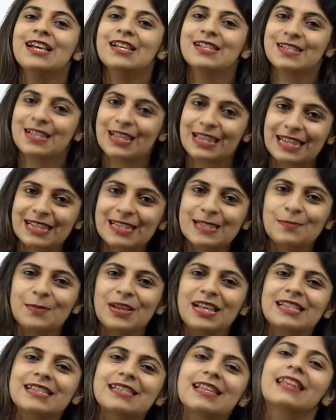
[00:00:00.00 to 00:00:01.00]
So this
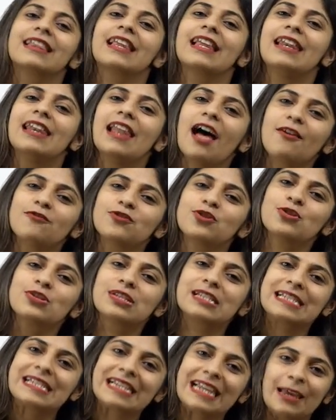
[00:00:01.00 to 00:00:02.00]
means that they love to
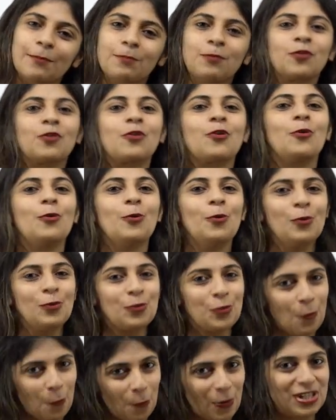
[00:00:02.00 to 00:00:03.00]
sleep through
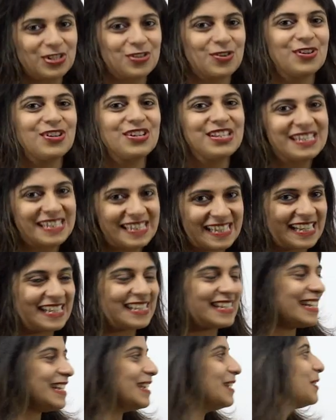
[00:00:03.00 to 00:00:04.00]
the winter
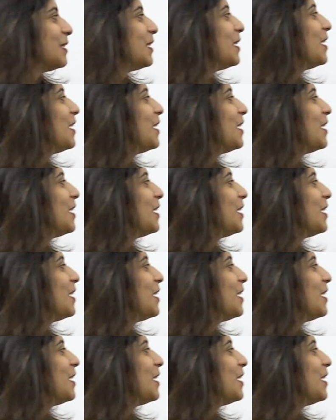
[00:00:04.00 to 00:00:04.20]
season.